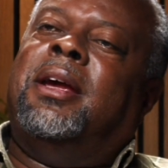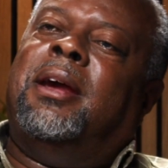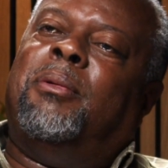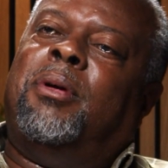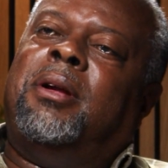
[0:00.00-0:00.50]

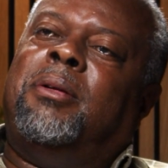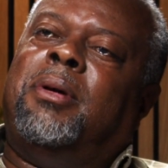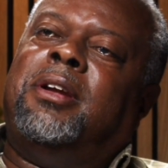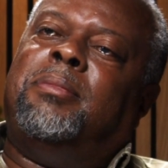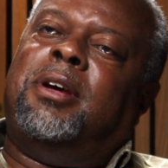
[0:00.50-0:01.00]
And one of the
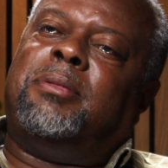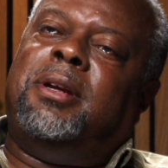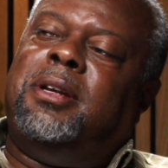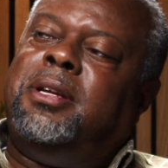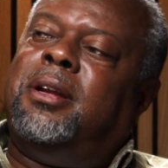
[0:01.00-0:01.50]
best way
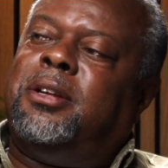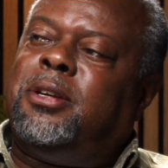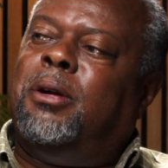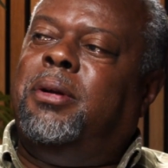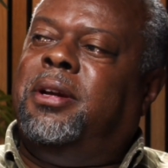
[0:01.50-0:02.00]
to tell a
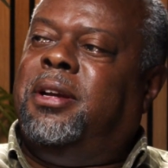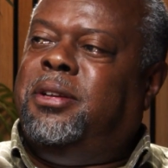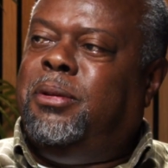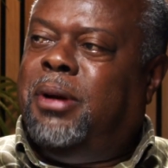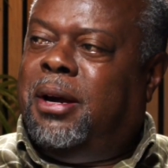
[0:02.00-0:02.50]
story is
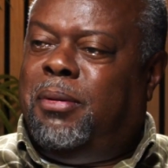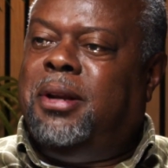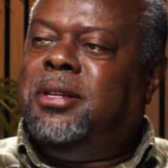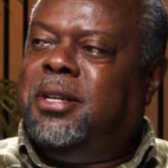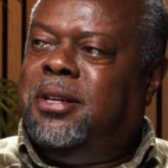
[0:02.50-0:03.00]
you
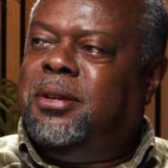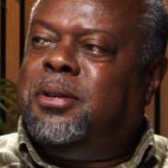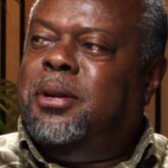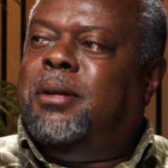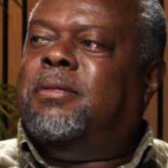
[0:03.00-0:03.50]
eyewitness it yourself.